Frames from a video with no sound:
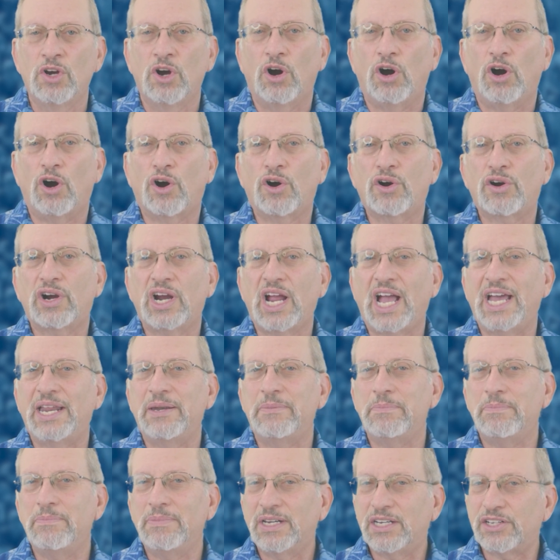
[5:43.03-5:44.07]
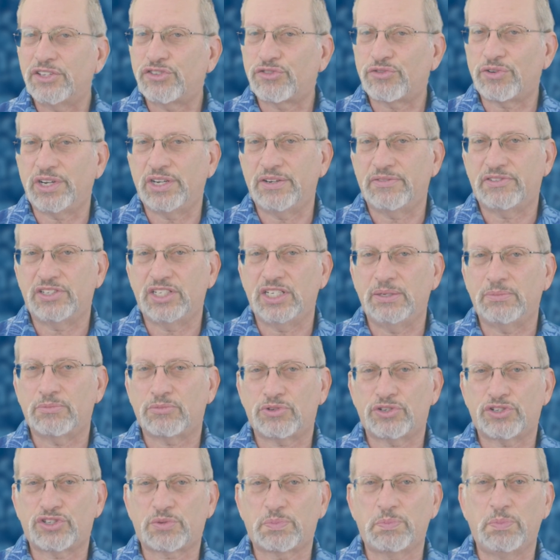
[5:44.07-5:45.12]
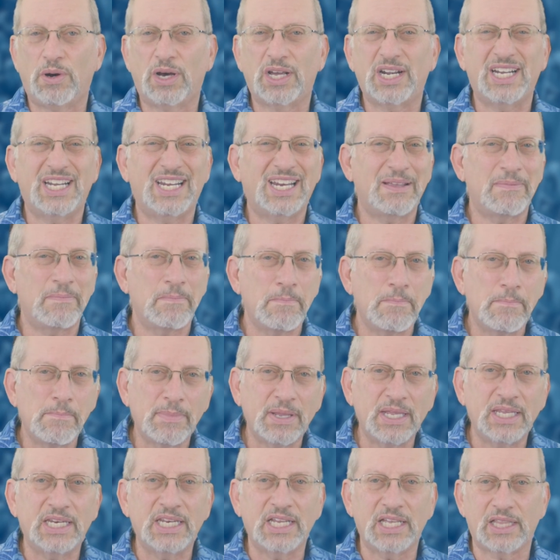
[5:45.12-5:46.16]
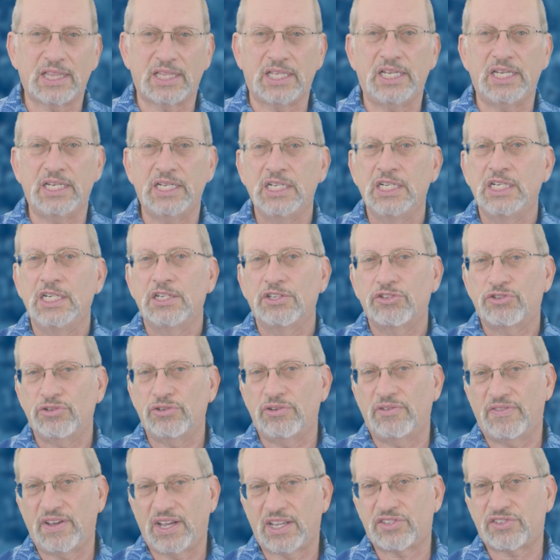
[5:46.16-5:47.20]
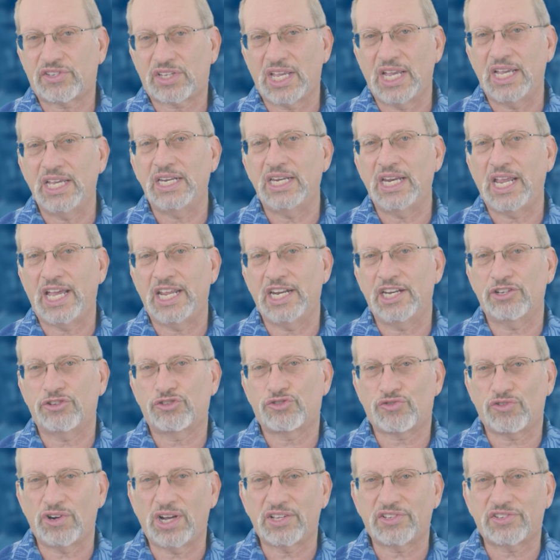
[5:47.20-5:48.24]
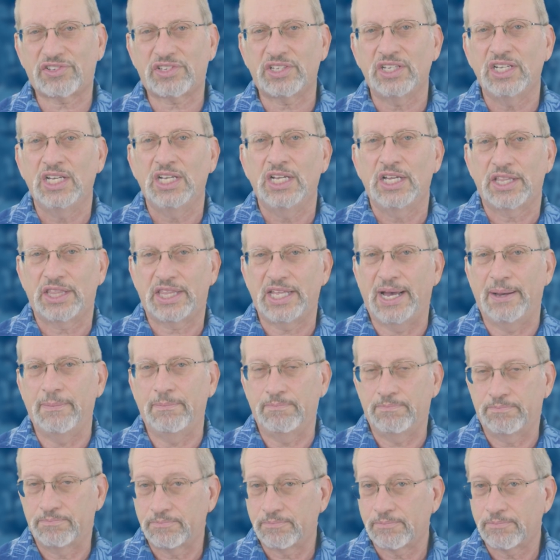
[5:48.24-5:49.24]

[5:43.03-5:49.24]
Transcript: our administrative team responded immediately to investigate and address them.